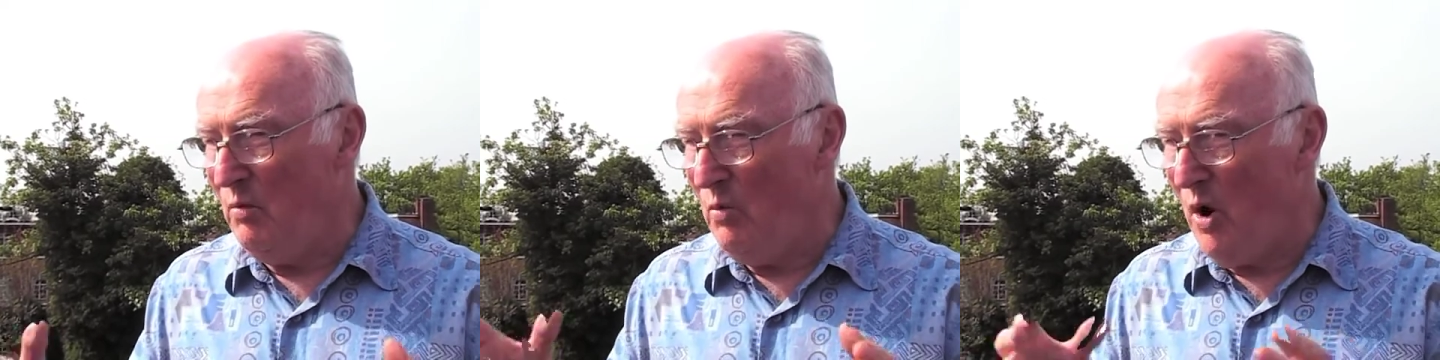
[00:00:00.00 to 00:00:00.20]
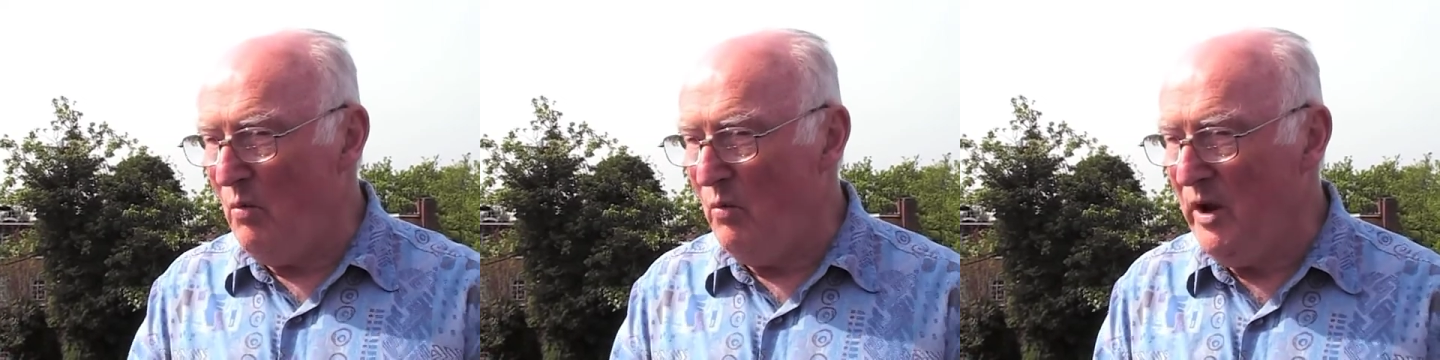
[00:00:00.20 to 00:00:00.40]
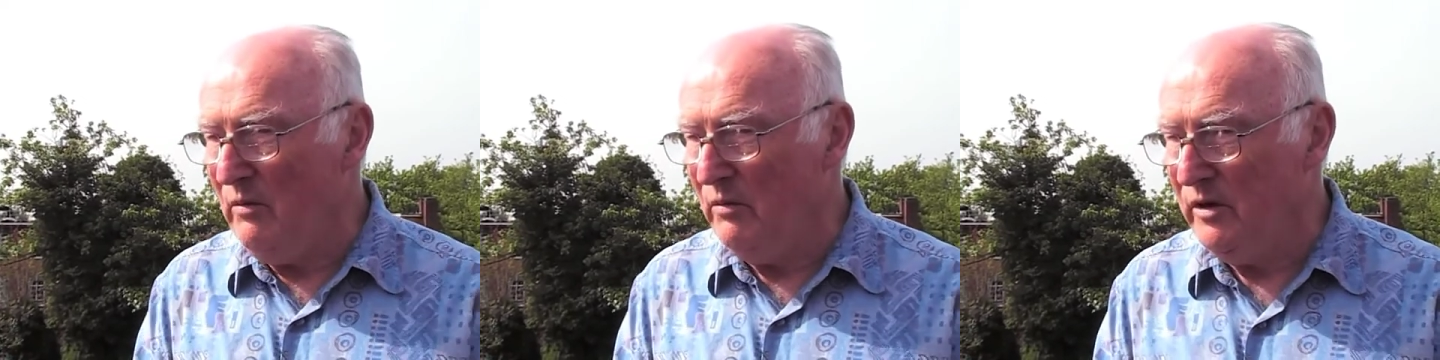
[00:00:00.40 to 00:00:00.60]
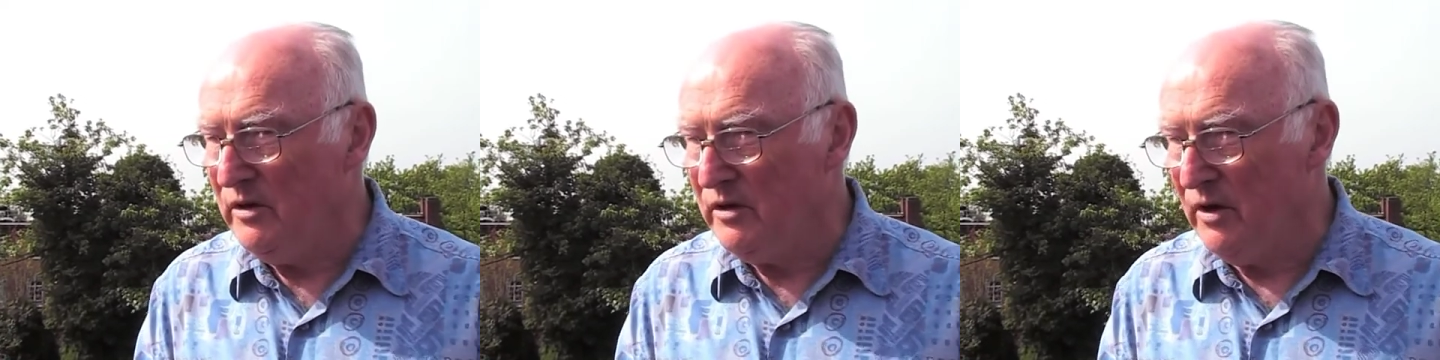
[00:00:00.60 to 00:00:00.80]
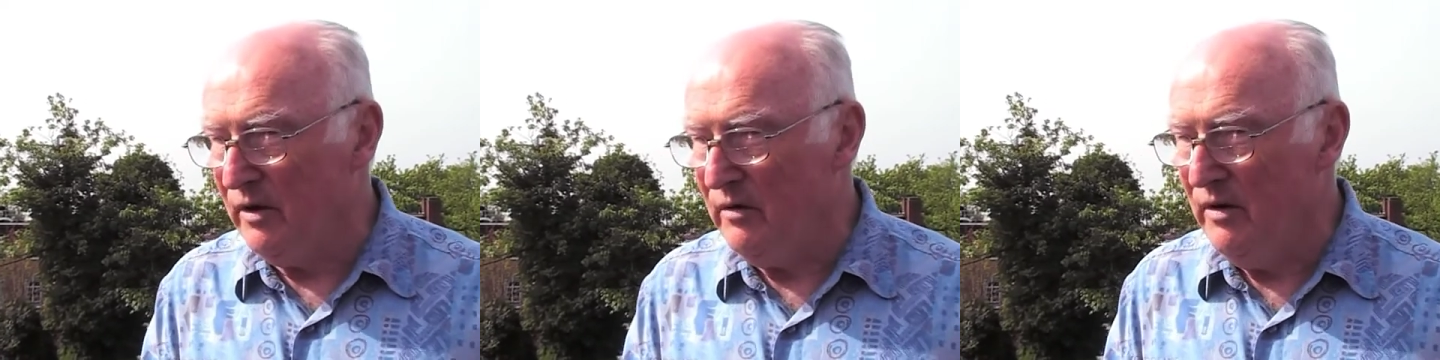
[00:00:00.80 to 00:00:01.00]
But what we
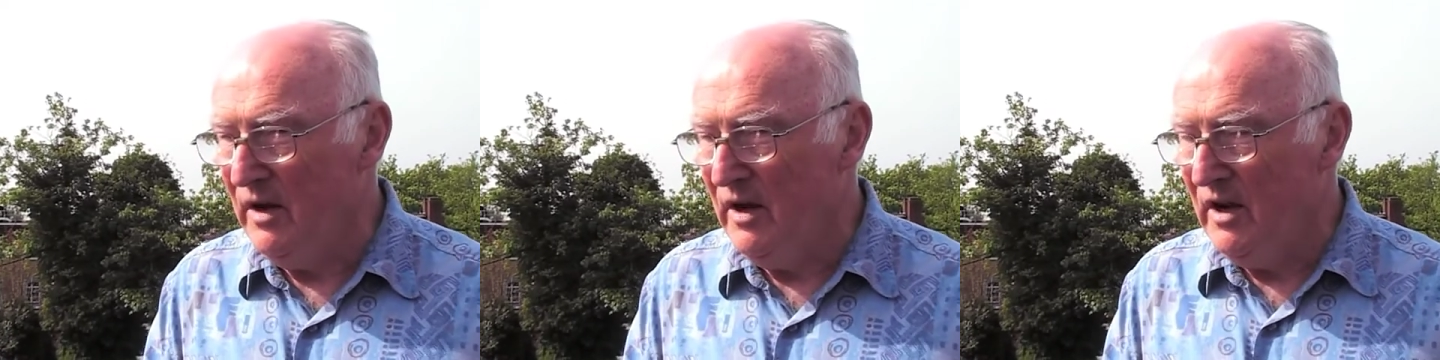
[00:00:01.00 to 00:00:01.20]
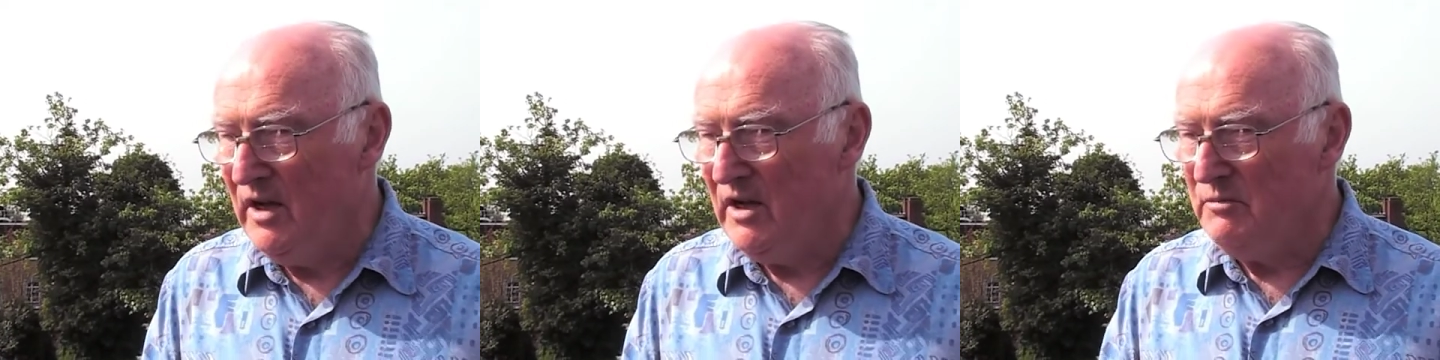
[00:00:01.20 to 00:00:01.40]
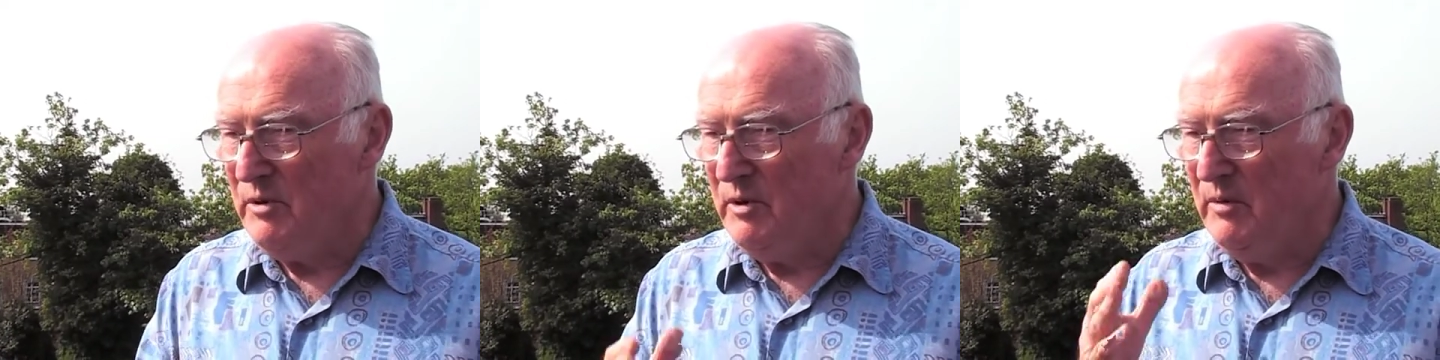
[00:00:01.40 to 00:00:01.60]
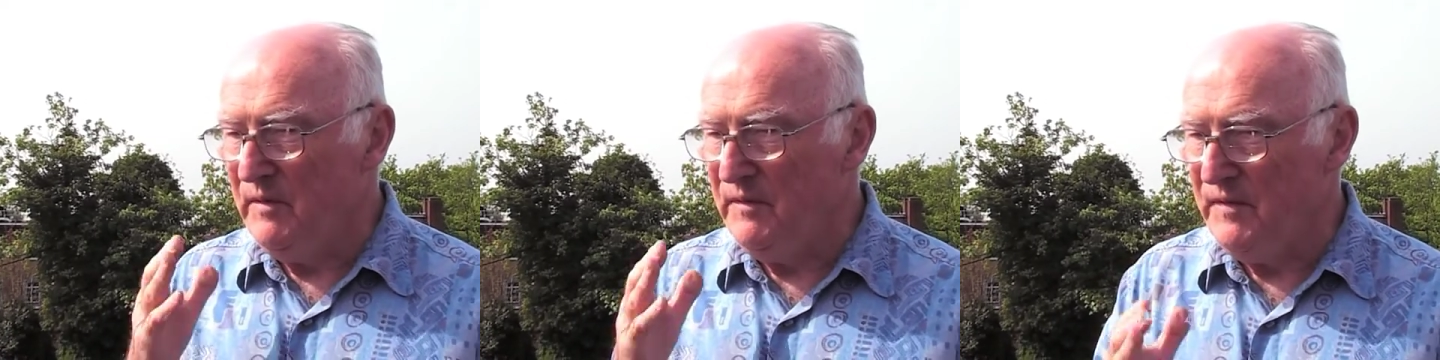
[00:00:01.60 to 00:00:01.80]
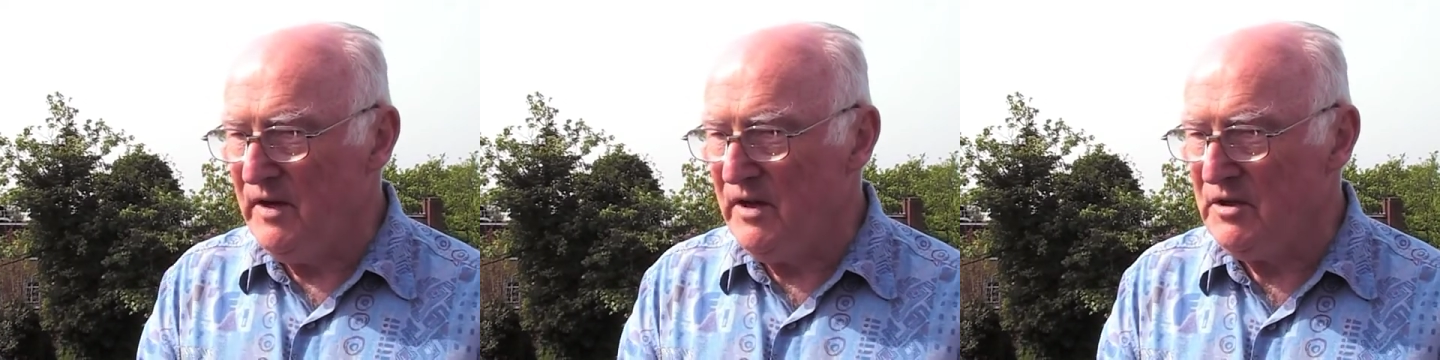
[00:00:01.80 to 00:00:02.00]
would do is we
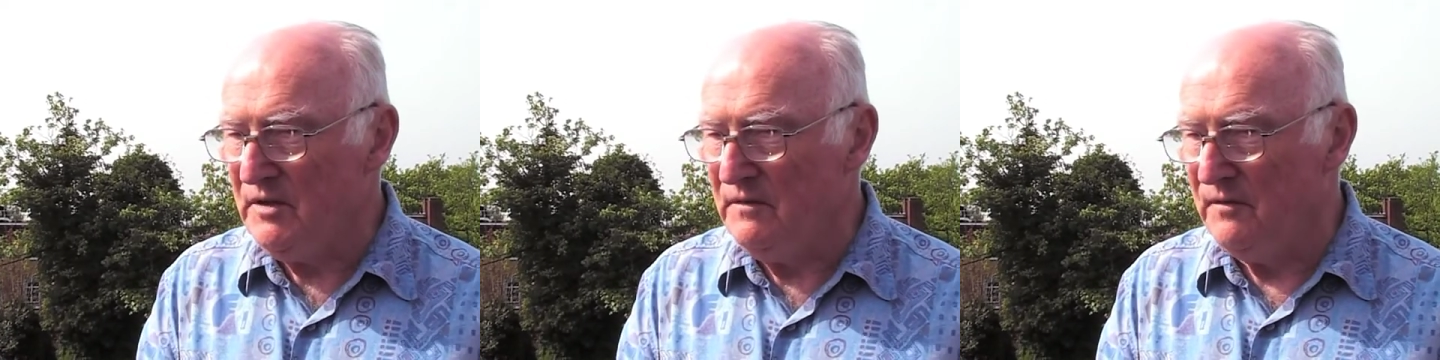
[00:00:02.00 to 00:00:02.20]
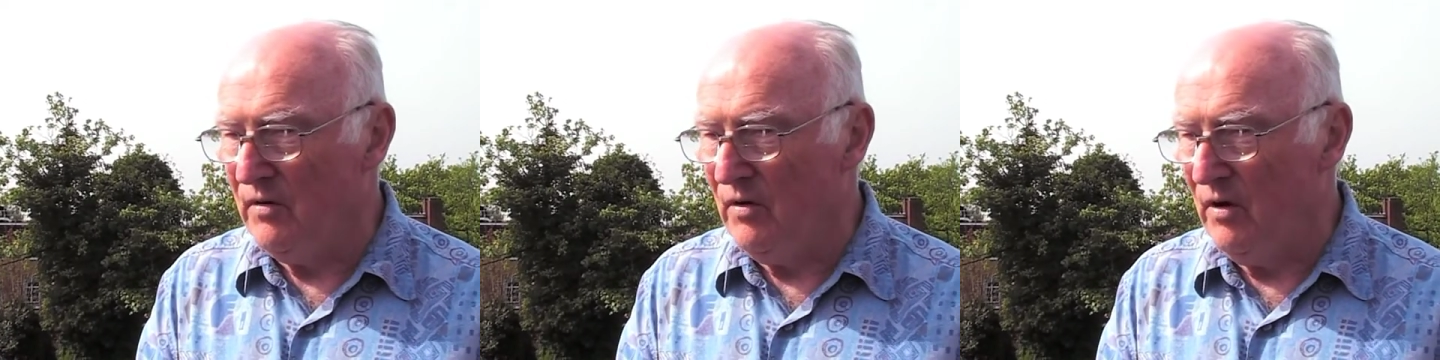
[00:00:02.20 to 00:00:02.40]
would first of